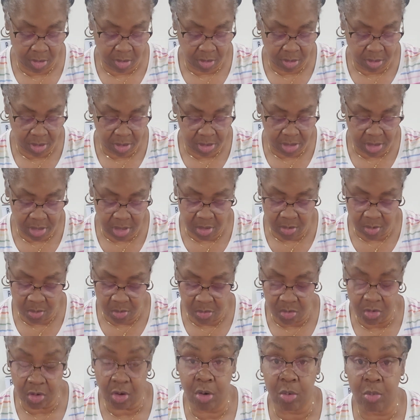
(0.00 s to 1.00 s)
Because it
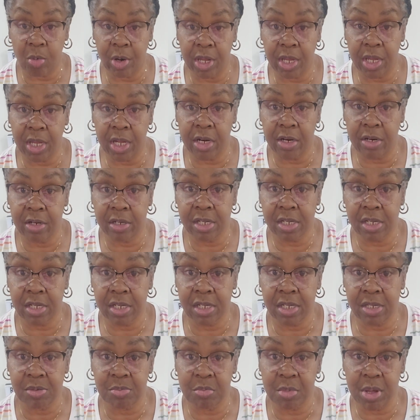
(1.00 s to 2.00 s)
goes all the way here to
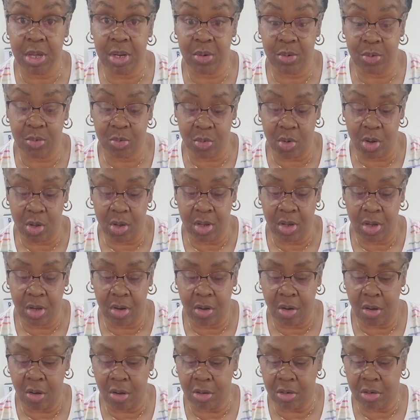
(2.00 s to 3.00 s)
this middle,
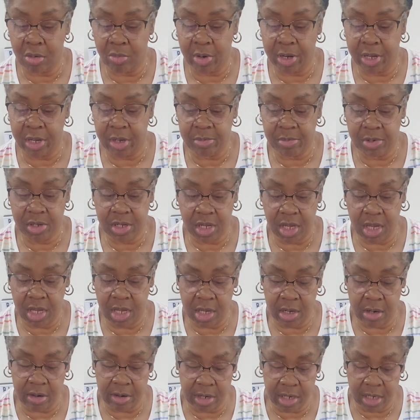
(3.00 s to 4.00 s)
all the way up to
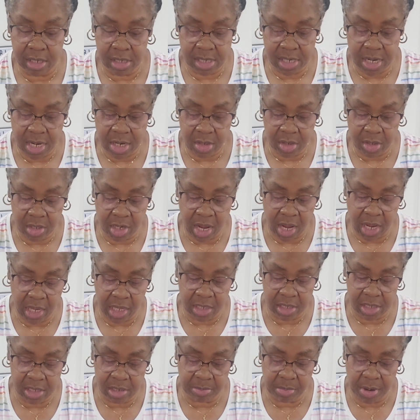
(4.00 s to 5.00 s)
here. And this looked like
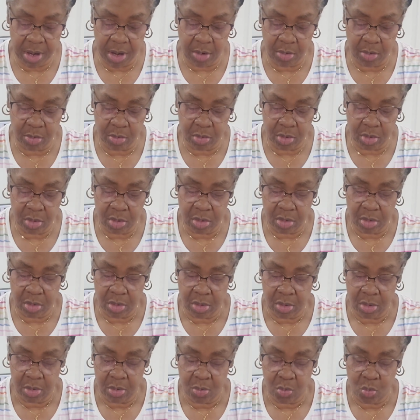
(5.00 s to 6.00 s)
it's about
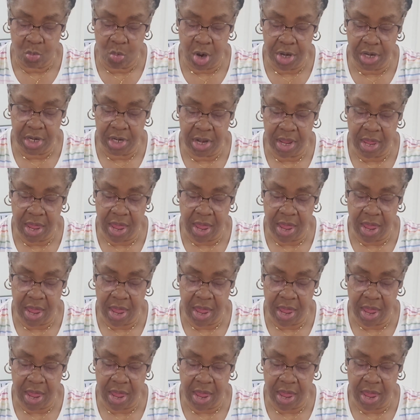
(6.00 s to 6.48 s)
1.5.